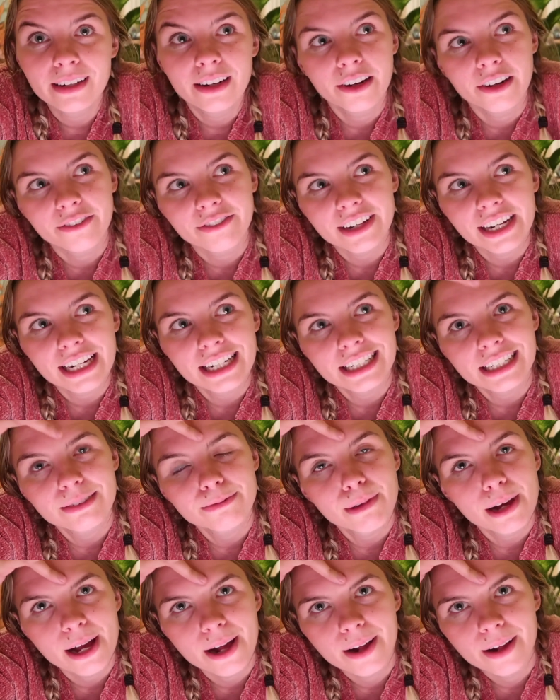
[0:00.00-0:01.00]

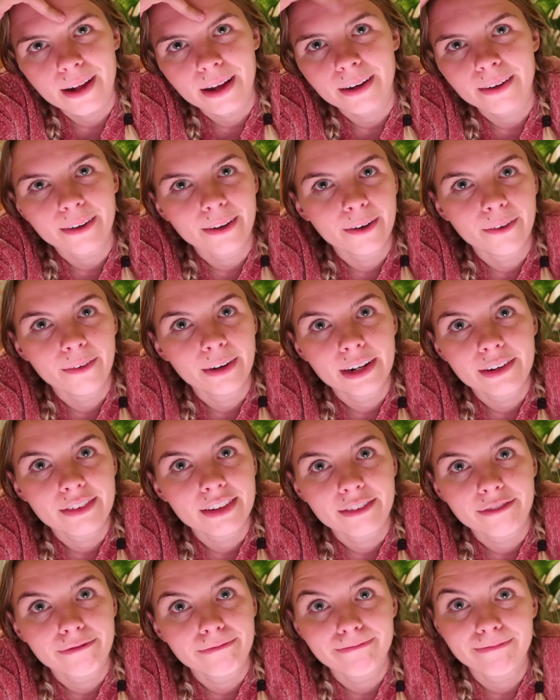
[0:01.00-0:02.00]
notification bell, I don't know,
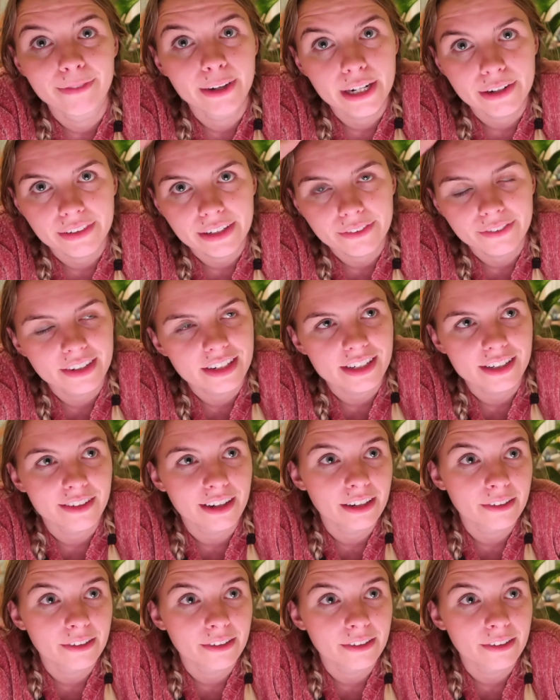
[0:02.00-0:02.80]
whatever you want to do.